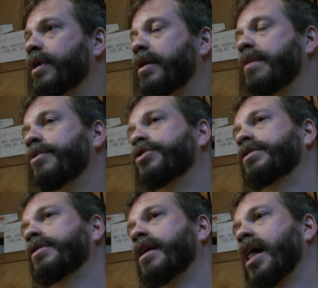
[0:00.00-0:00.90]
and
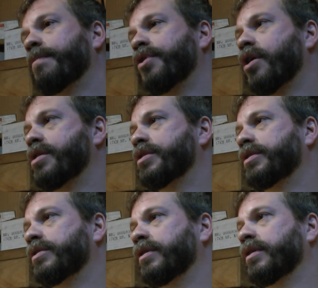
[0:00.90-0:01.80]
images could help an
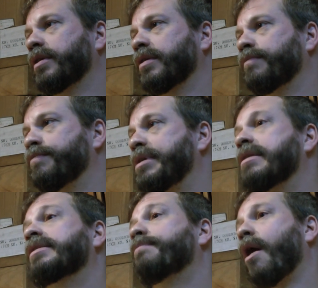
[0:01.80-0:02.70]
artist
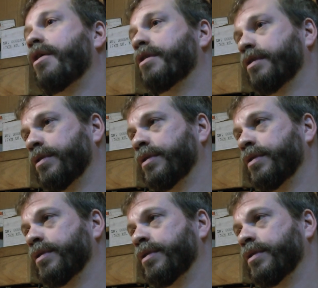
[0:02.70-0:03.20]
be inspired.